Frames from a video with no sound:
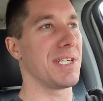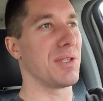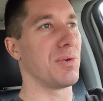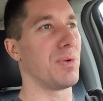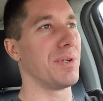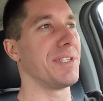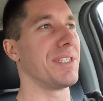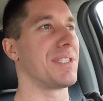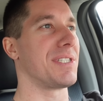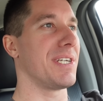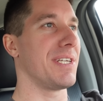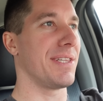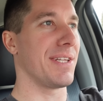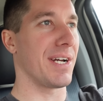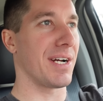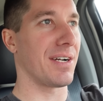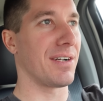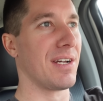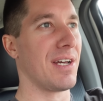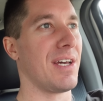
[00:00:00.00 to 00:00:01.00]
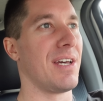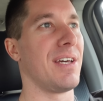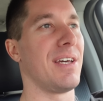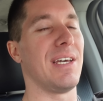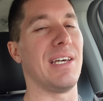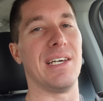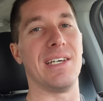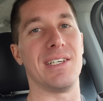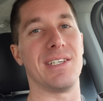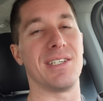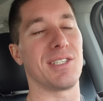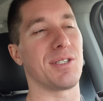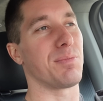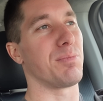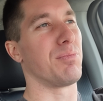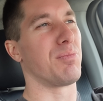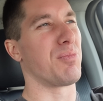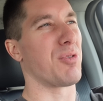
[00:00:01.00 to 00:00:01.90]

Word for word: The one that's in there is